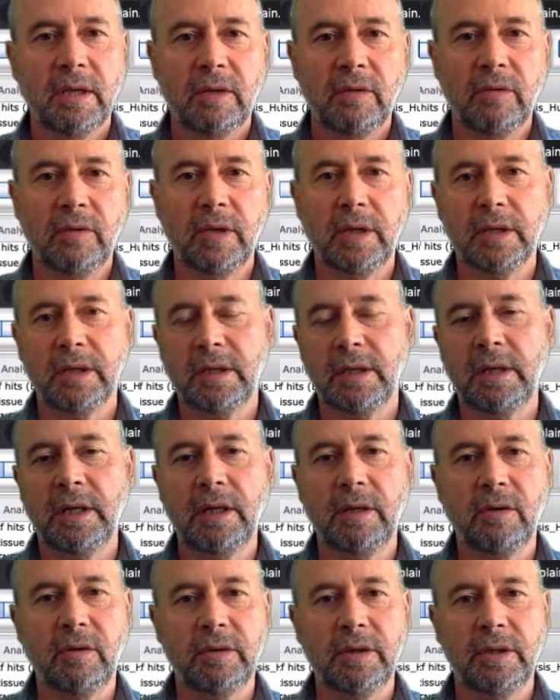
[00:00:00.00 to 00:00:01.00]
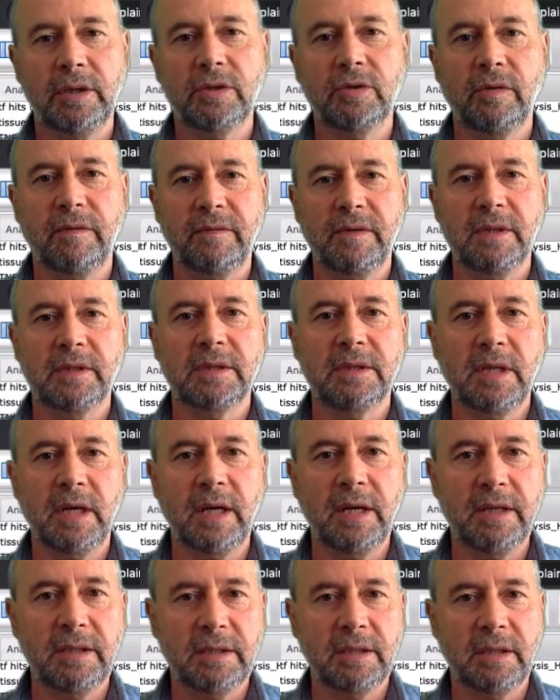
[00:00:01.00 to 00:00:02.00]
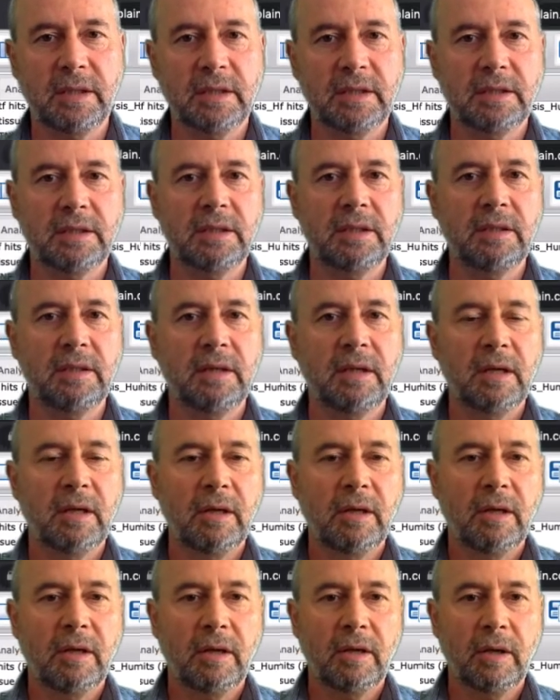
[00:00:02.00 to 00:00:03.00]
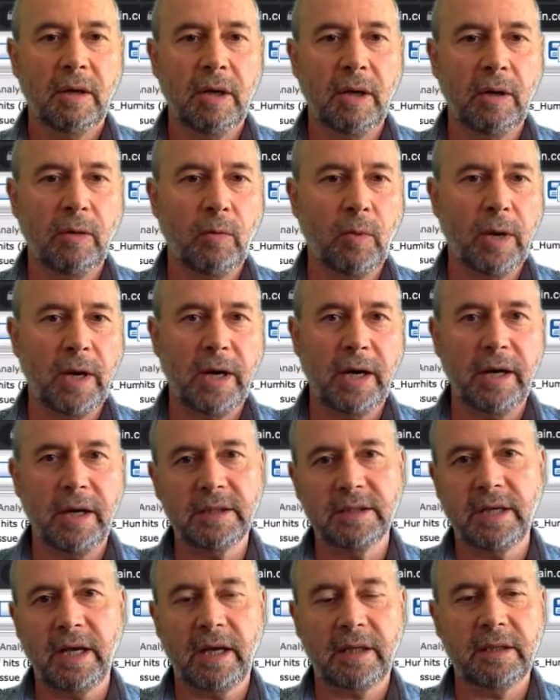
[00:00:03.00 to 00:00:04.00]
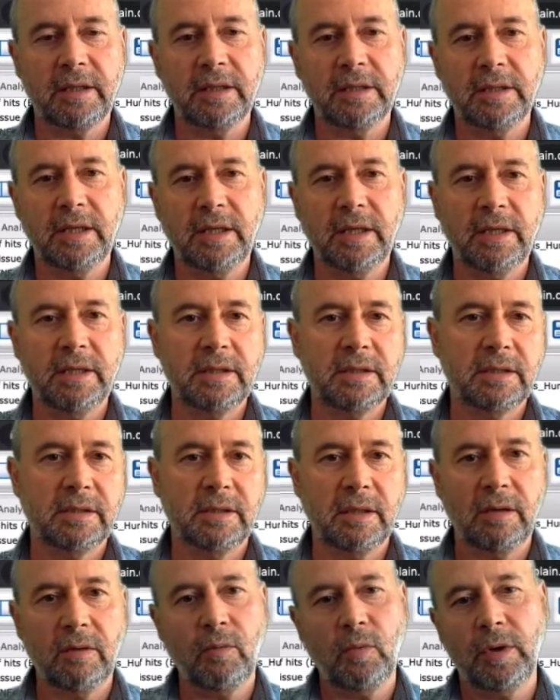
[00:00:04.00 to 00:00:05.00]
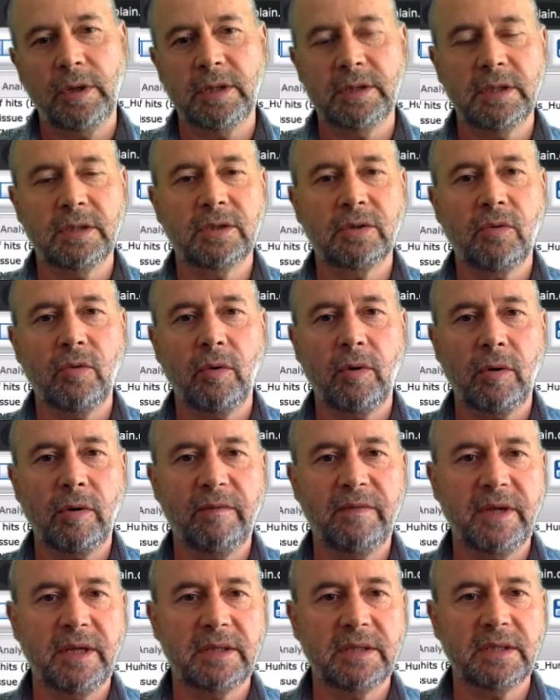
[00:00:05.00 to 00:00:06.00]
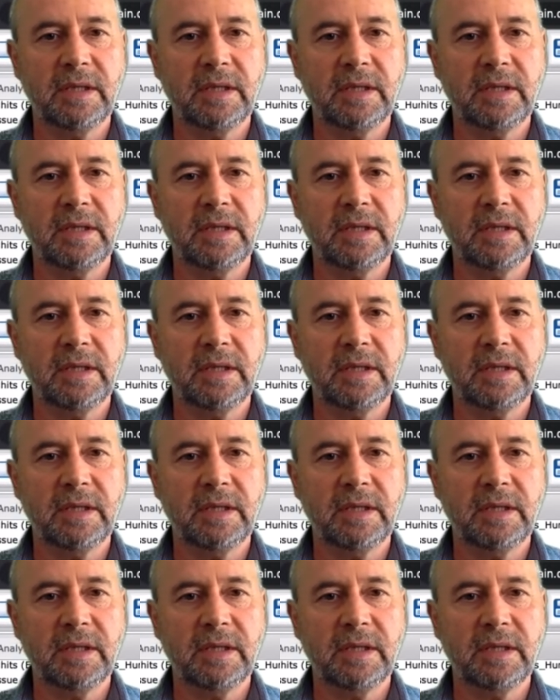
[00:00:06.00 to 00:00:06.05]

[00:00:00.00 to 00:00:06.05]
you can click on each of the site and see where exactly it is, what is the score of that